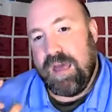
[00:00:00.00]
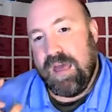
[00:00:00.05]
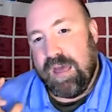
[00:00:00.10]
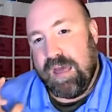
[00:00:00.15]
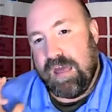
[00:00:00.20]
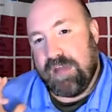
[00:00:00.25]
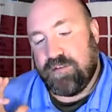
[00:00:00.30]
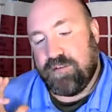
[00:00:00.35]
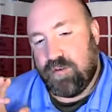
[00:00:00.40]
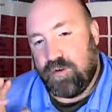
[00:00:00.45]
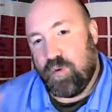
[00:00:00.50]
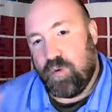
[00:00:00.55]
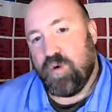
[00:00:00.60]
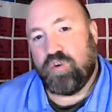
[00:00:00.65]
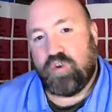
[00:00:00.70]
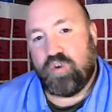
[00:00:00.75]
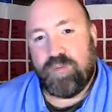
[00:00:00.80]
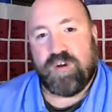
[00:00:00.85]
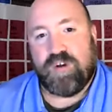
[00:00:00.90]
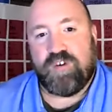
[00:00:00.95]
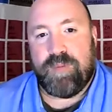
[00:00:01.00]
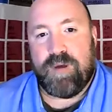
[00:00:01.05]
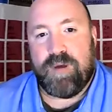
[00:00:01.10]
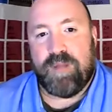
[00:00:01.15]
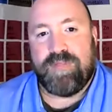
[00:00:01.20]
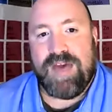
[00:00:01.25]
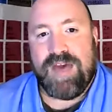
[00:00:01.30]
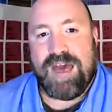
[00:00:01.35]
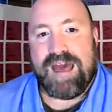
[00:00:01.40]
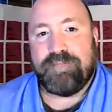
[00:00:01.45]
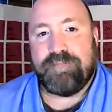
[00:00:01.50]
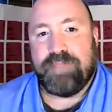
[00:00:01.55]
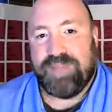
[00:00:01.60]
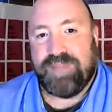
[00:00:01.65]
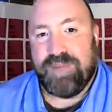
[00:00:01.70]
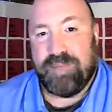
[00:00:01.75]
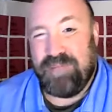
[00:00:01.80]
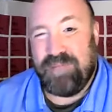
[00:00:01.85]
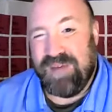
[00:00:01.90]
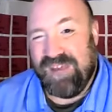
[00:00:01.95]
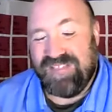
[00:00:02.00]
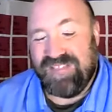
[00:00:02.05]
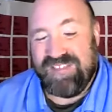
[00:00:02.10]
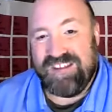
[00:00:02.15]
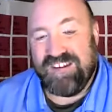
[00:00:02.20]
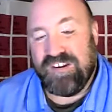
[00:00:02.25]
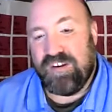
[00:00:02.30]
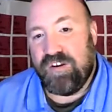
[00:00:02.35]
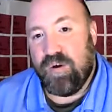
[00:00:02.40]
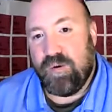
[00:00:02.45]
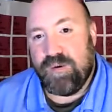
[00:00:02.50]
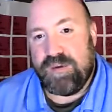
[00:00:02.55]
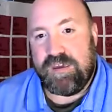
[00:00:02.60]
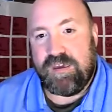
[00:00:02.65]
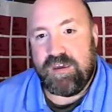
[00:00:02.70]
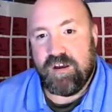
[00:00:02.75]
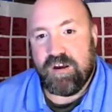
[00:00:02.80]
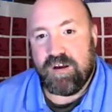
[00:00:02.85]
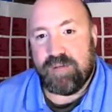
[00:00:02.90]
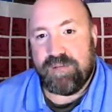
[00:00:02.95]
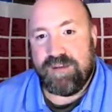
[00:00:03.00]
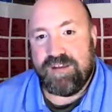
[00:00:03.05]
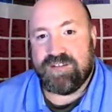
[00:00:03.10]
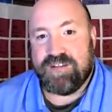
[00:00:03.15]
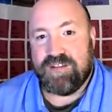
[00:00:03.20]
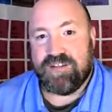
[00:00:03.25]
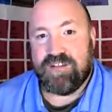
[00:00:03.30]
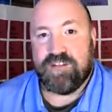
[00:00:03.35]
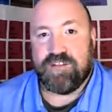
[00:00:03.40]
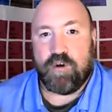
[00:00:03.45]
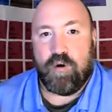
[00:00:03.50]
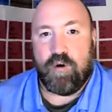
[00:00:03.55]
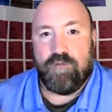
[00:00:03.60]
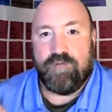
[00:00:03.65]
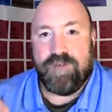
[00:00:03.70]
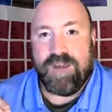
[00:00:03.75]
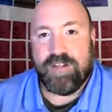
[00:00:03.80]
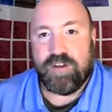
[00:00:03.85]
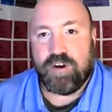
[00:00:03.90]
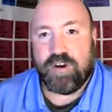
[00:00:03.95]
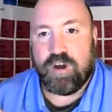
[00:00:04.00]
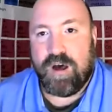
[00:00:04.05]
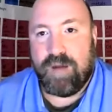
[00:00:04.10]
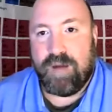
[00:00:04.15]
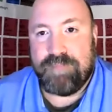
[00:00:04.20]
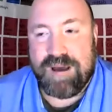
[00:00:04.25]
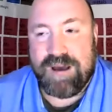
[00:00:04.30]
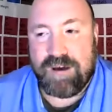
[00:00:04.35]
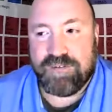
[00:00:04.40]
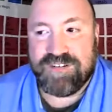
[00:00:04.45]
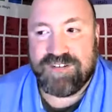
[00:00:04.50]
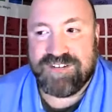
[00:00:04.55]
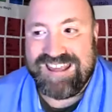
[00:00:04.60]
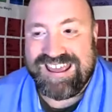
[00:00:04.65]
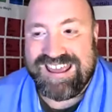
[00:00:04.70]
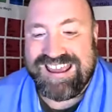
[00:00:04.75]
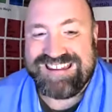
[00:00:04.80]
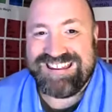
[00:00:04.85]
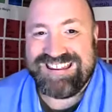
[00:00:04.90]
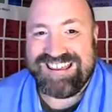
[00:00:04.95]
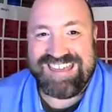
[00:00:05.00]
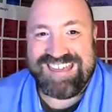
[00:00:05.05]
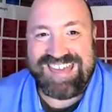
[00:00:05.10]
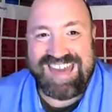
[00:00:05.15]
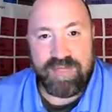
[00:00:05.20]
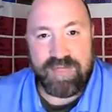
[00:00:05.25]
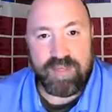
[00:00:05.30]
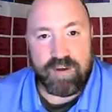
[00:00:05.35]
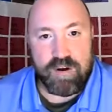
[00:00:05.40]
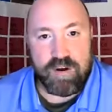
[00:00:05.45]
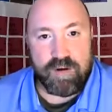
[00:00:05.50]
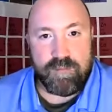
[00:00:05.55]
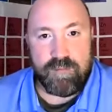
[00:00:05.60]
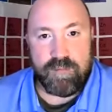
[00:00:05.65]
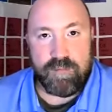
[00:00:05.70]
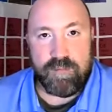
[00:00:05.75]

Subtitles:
And so don't worry too much about that, but the big thing to know here is that since covalent compounds stay together,